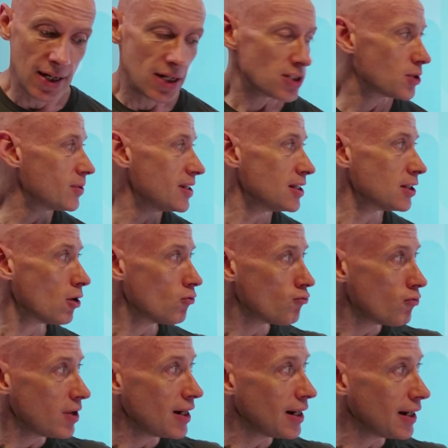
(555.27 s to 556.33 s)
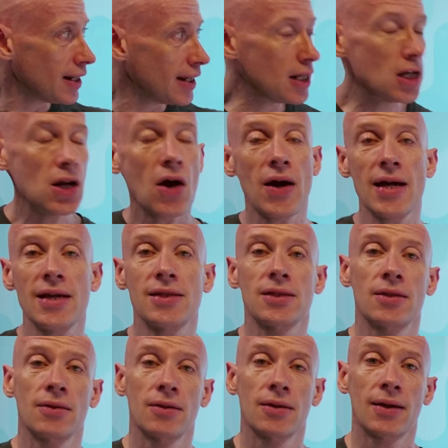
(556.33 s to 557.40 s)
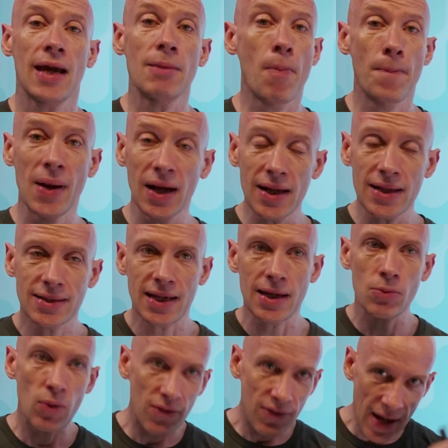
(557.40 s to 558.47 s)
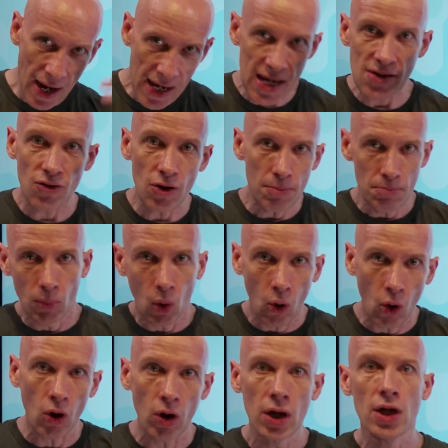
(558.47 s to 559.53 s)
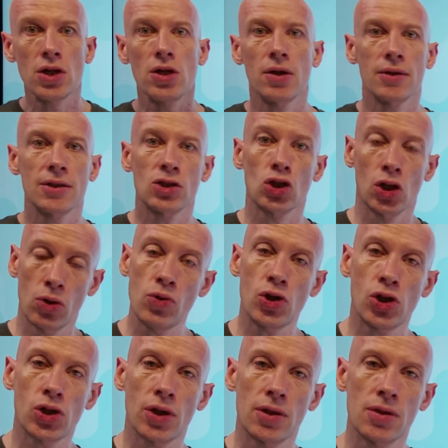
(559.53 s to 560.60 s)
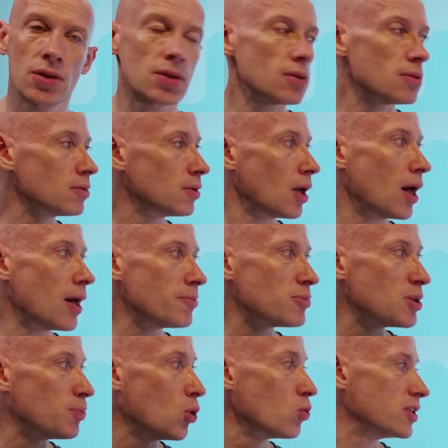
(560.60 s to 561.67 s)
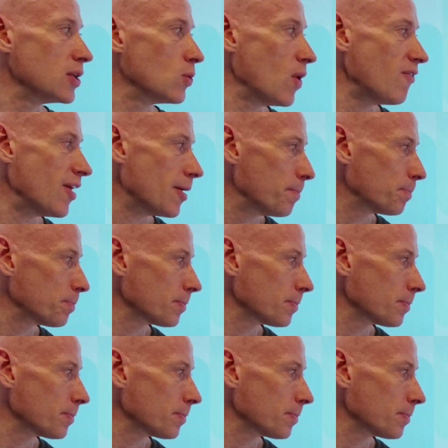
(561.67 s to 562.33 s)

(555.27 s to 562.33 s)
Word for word: So this is a really nice capability with now even more solutions um, supported with it.